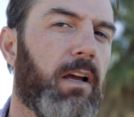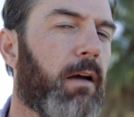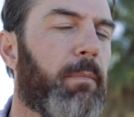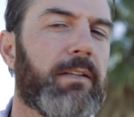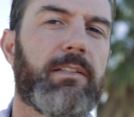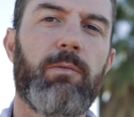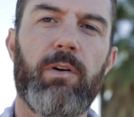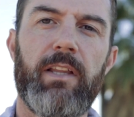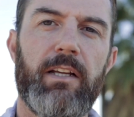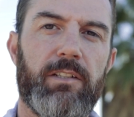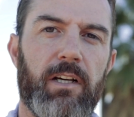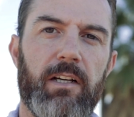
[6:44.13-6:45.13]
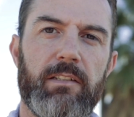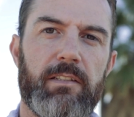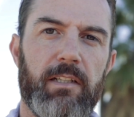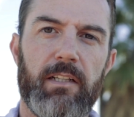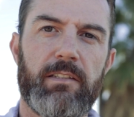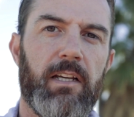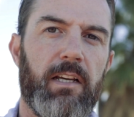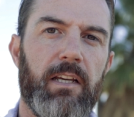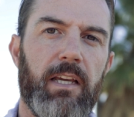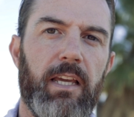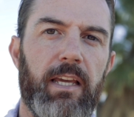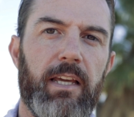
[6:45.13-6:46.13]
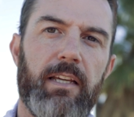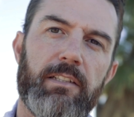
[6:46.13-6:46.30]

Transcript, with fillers: And basically what that does is, it